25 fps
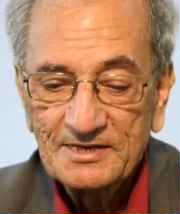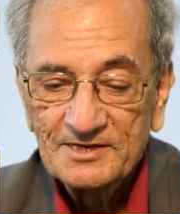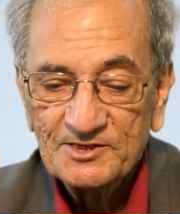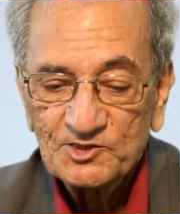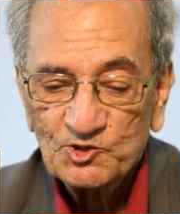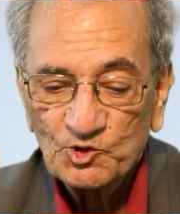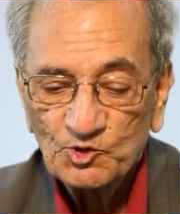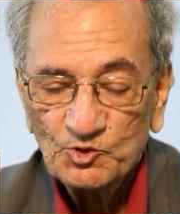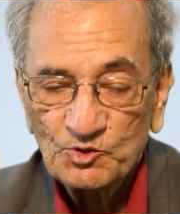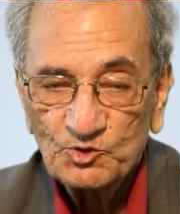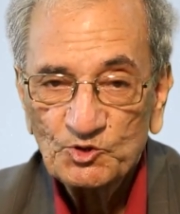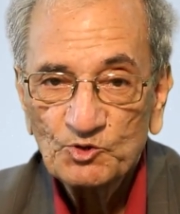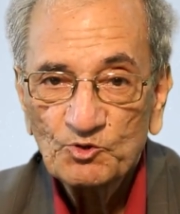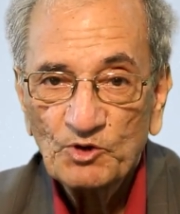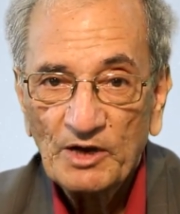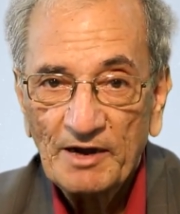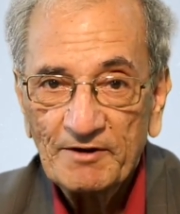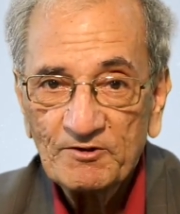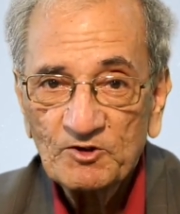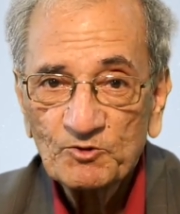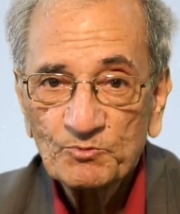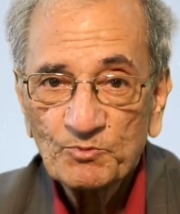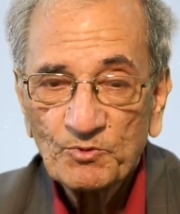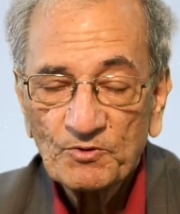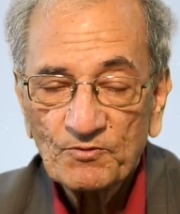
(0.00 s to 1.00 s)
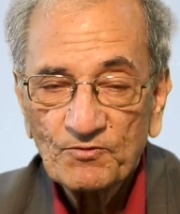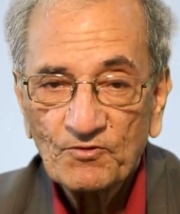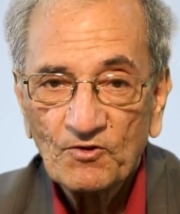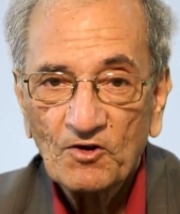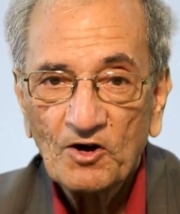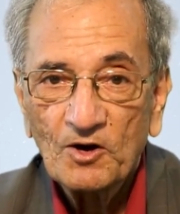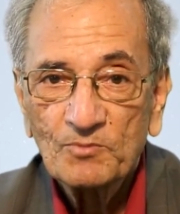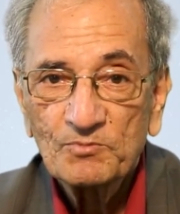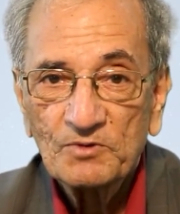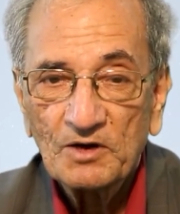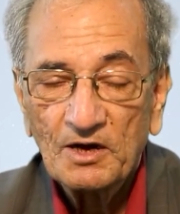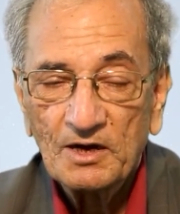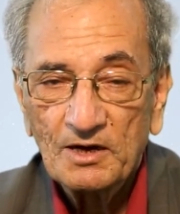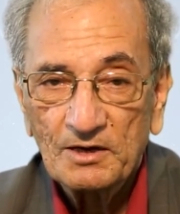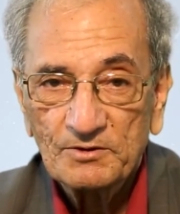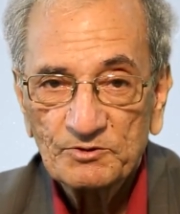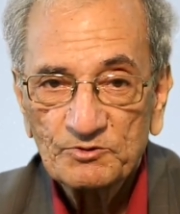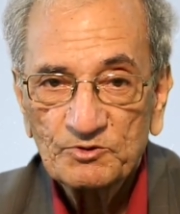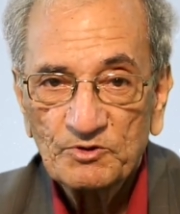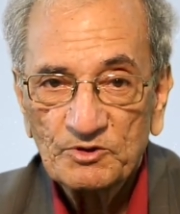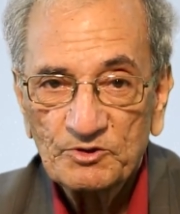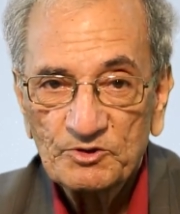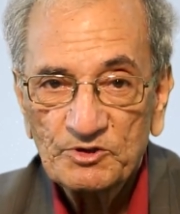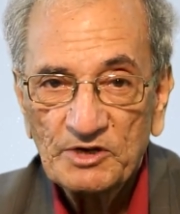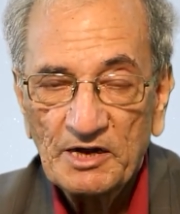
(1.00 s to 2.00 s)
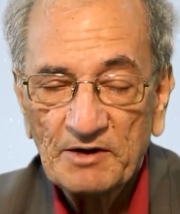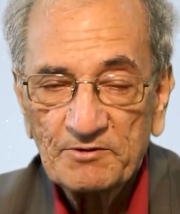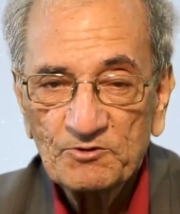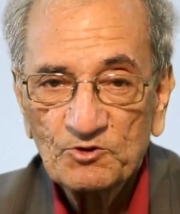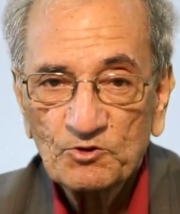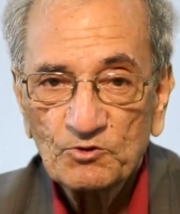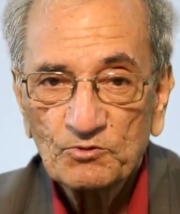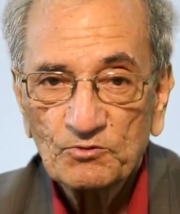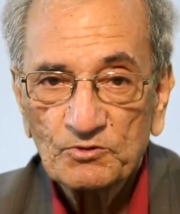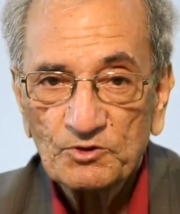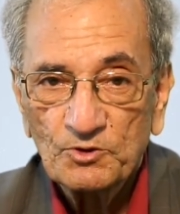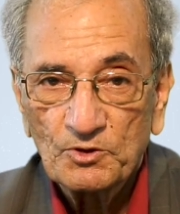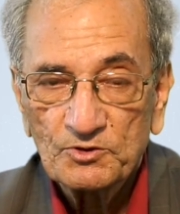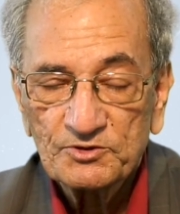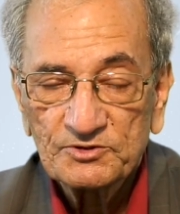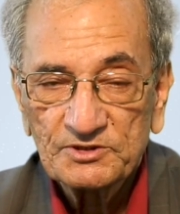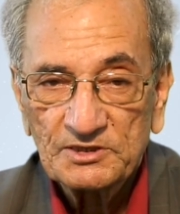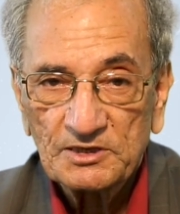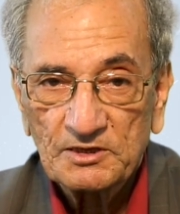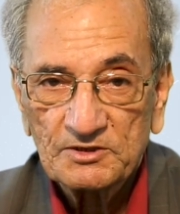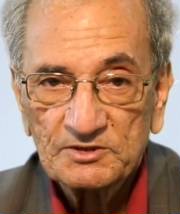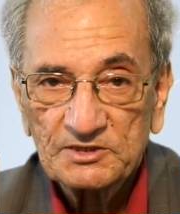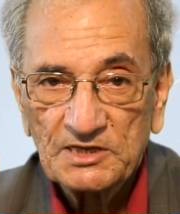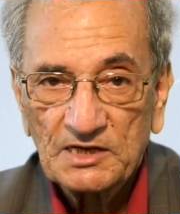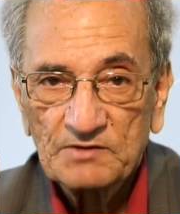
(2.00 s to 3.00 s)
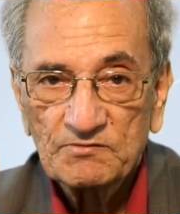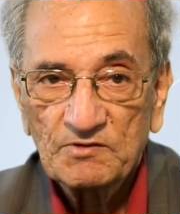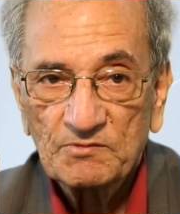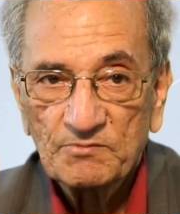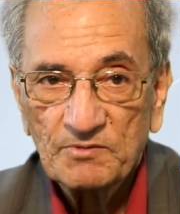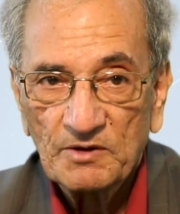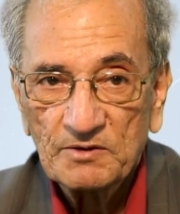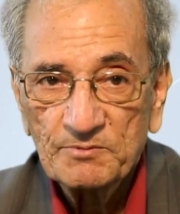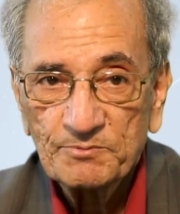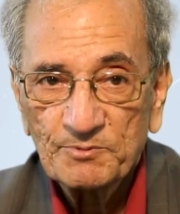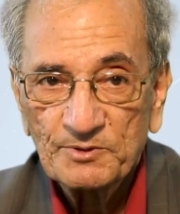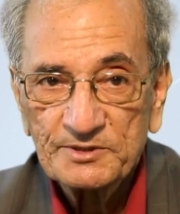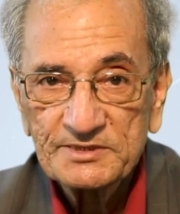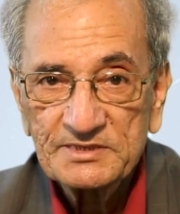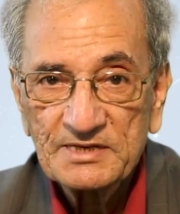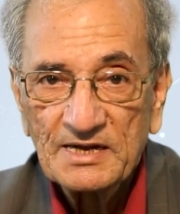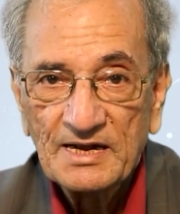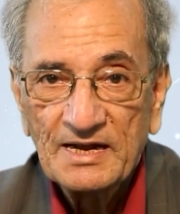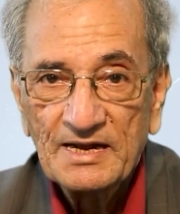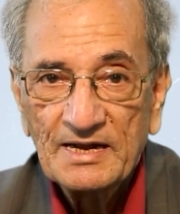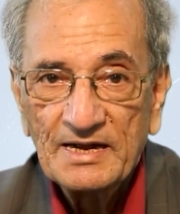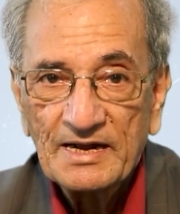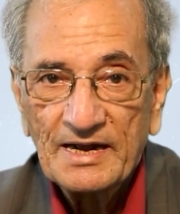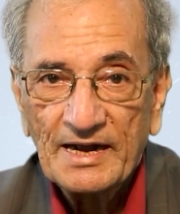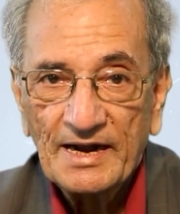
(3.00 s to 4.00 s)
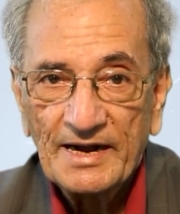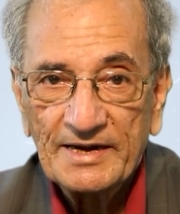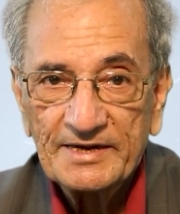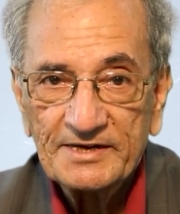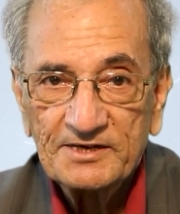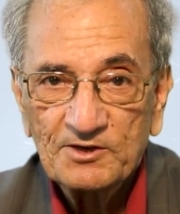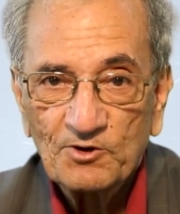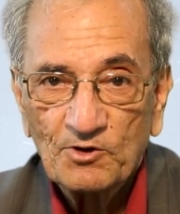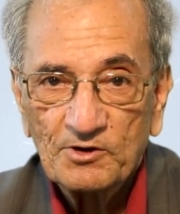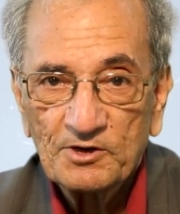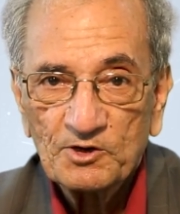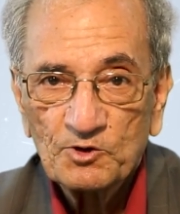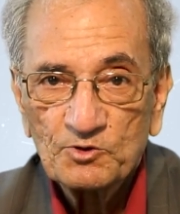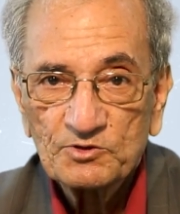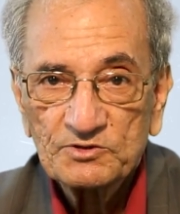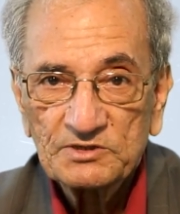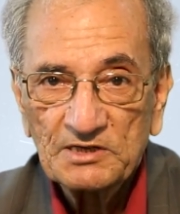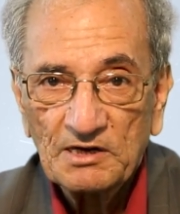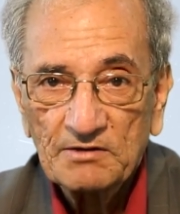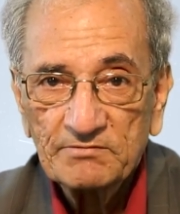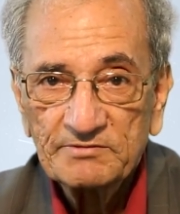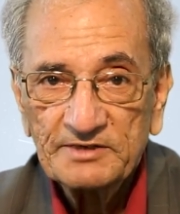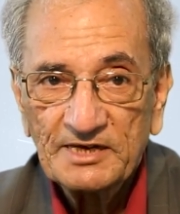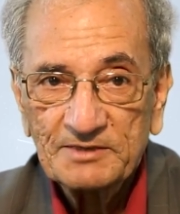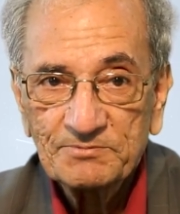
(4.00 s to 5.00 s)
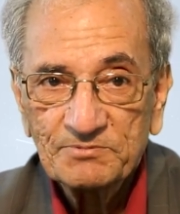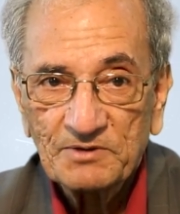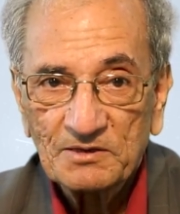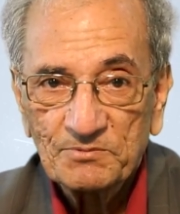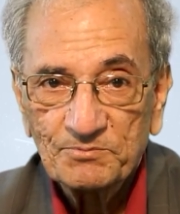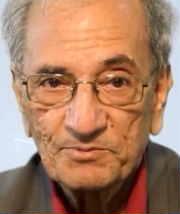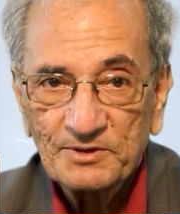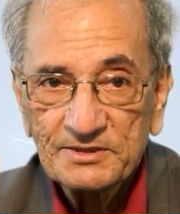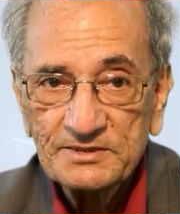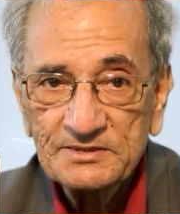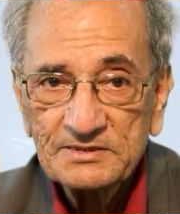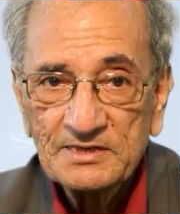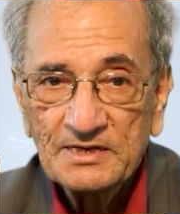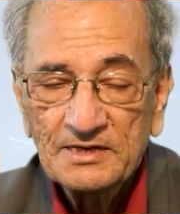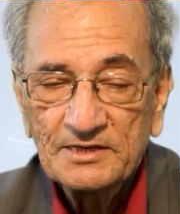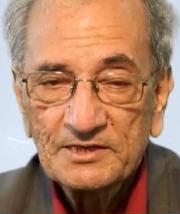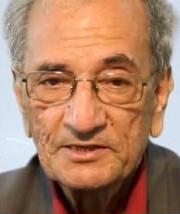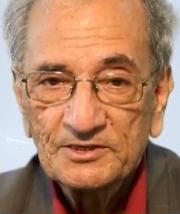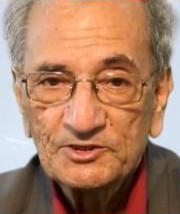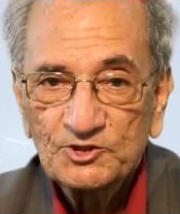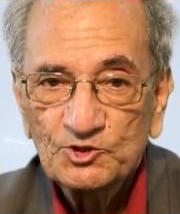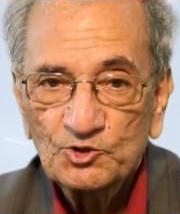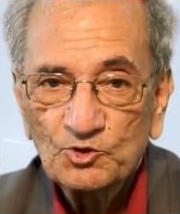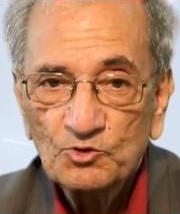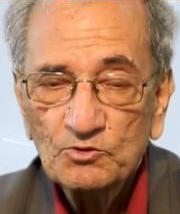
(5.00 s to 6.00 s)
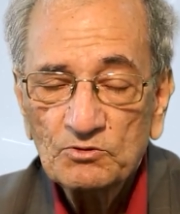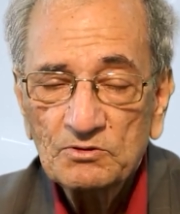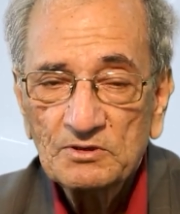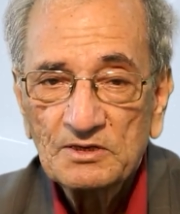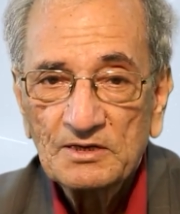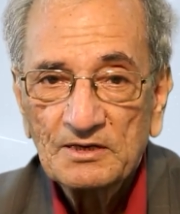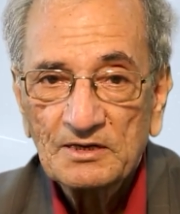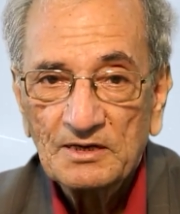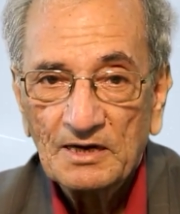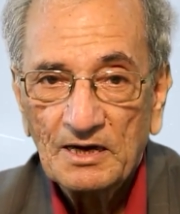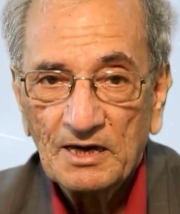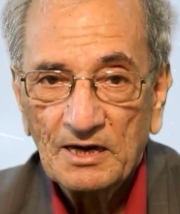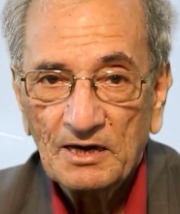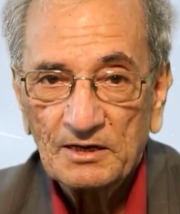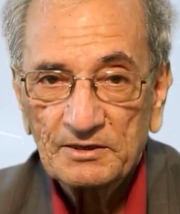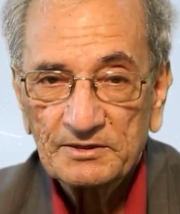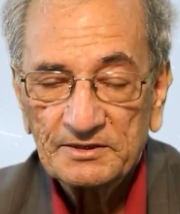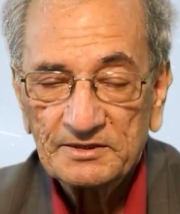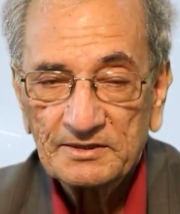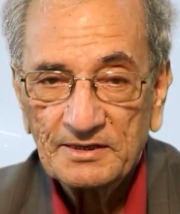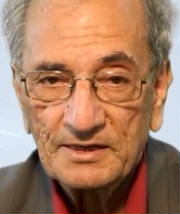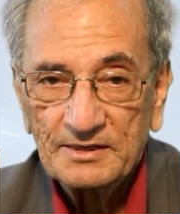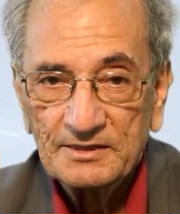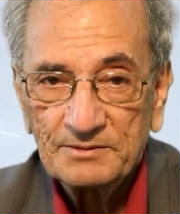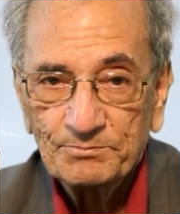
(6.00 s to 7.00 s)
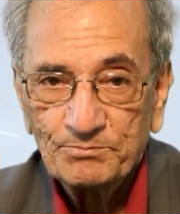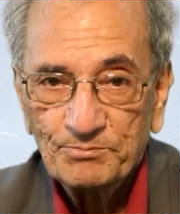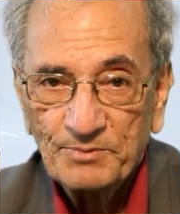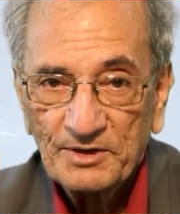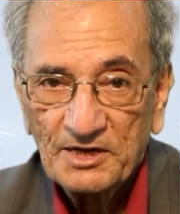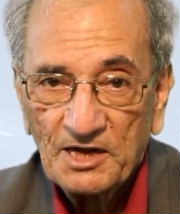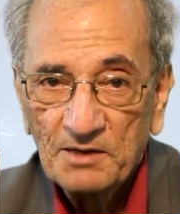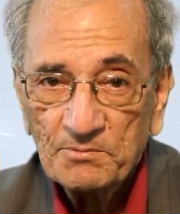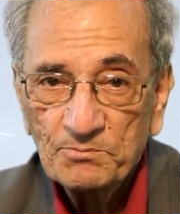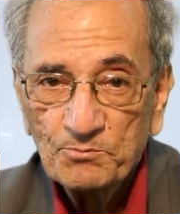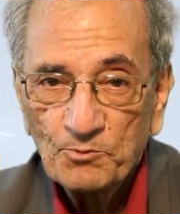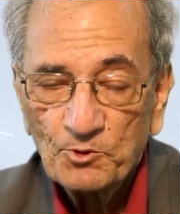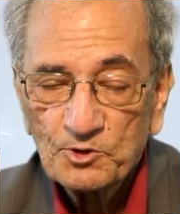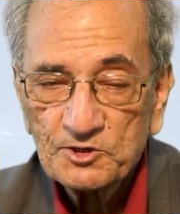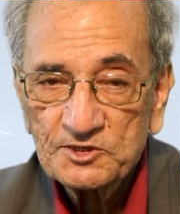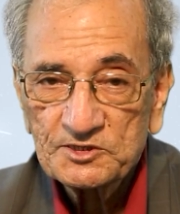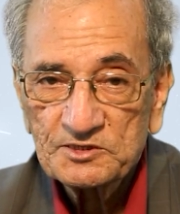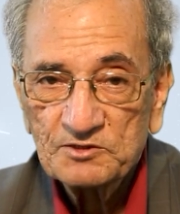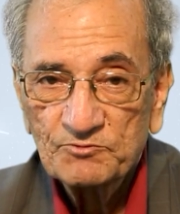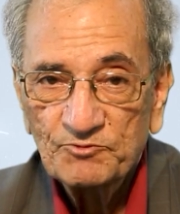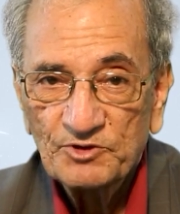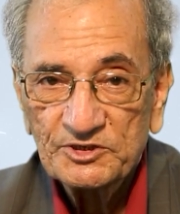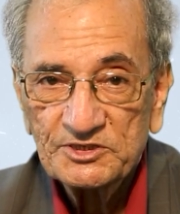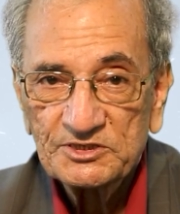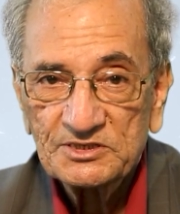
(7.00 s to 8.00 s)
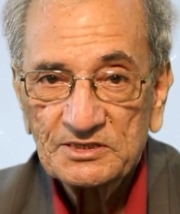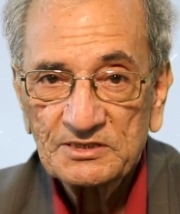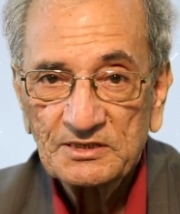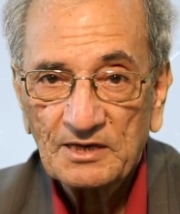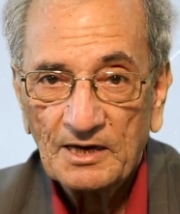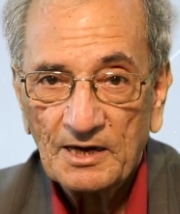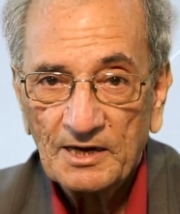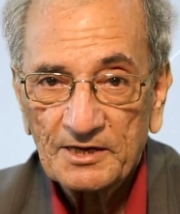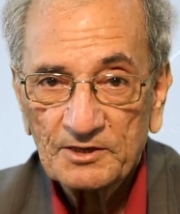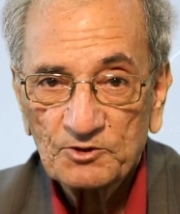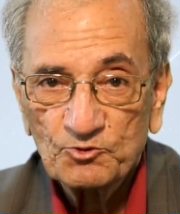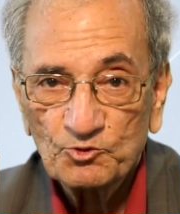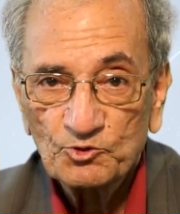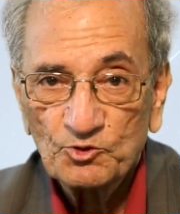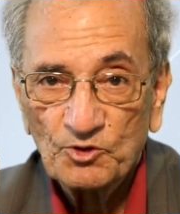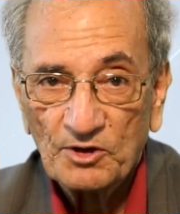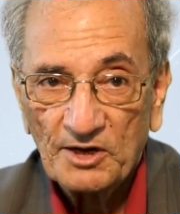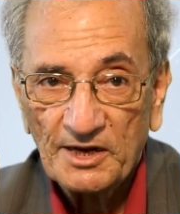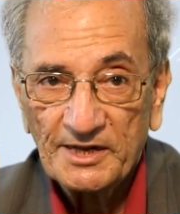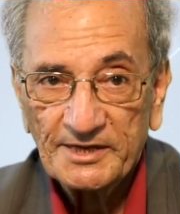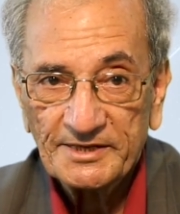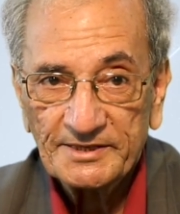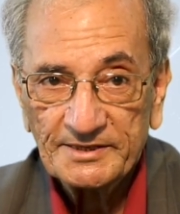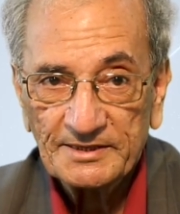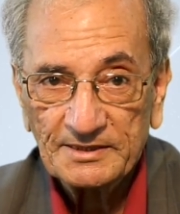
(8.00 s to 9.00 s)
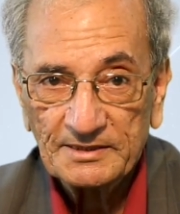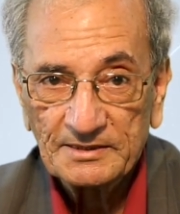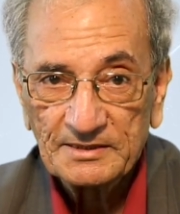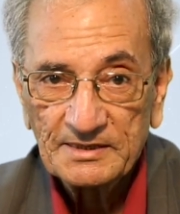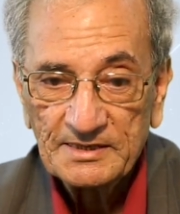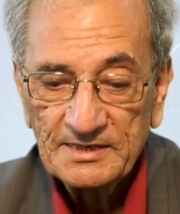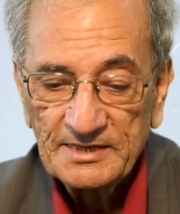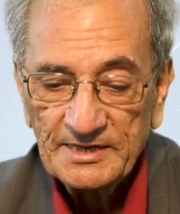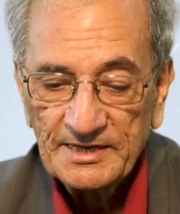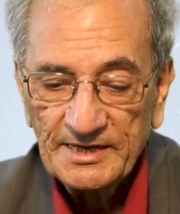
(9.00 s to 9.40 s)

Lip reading: So you have to perform, you have to serve a purpose, and in order to serve that purpose, you pick up books which are to your liking.